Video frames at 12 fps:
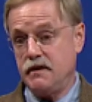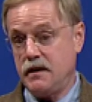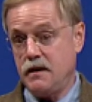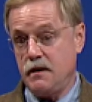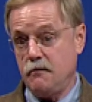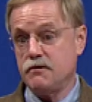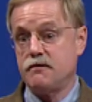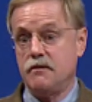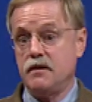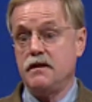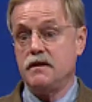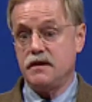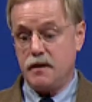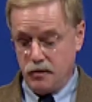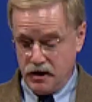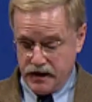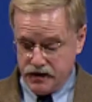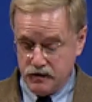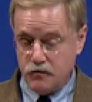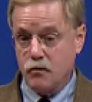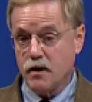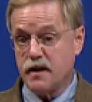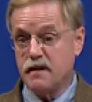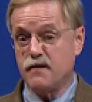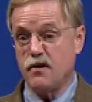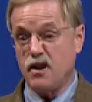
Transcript: Ekal was really a double agent working for